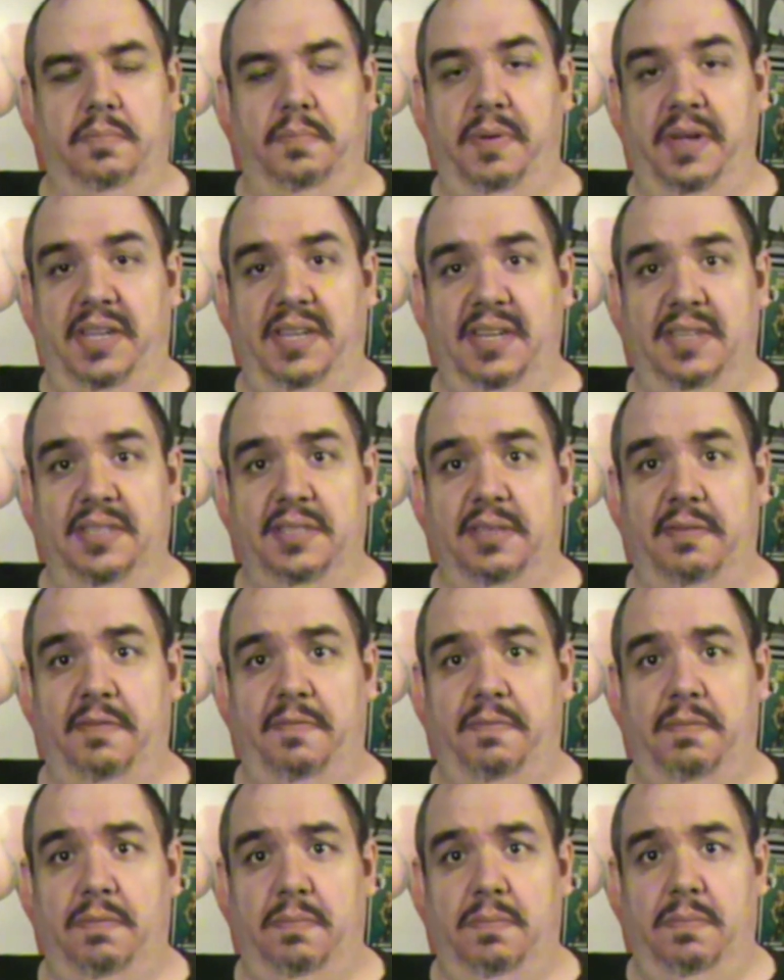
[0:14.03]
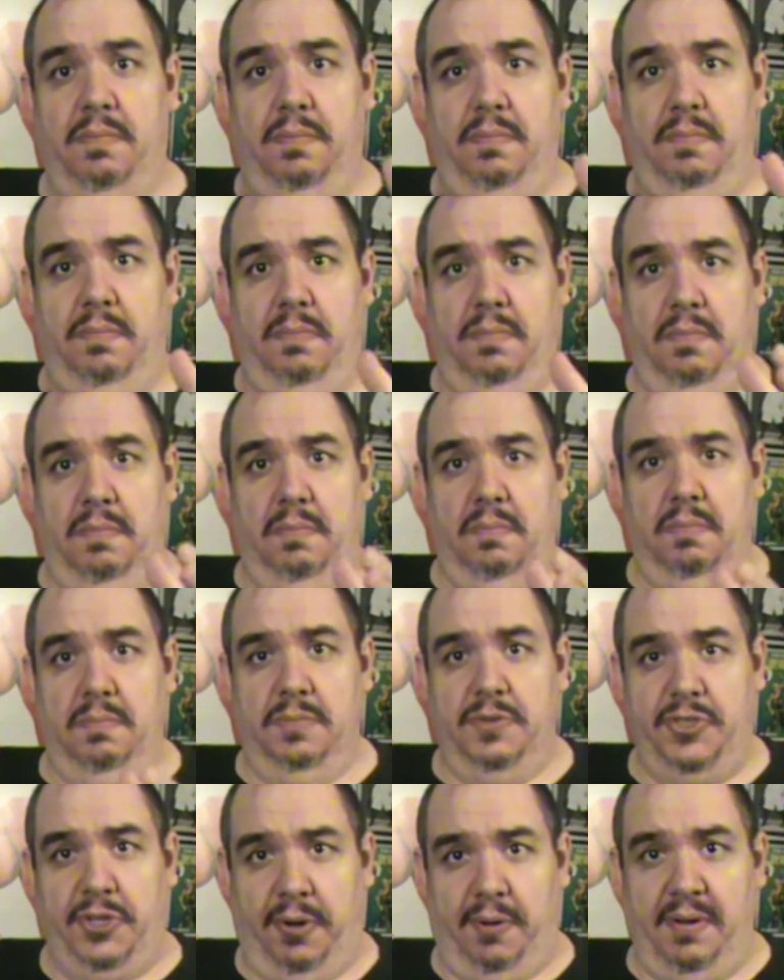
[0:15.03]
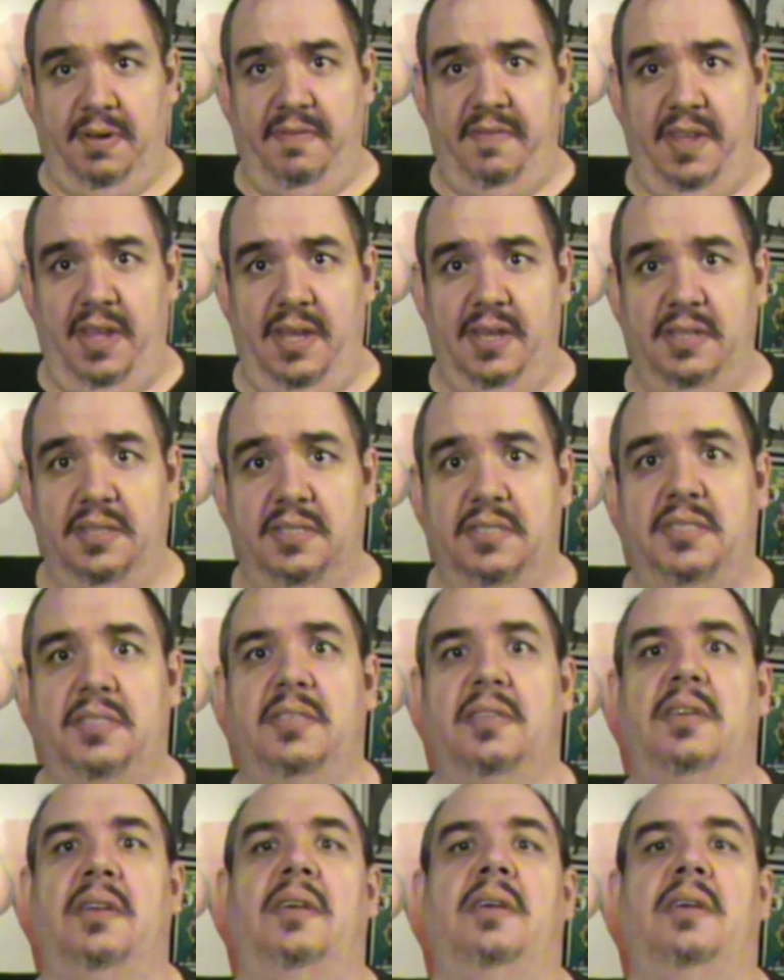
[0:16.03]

because of certain events,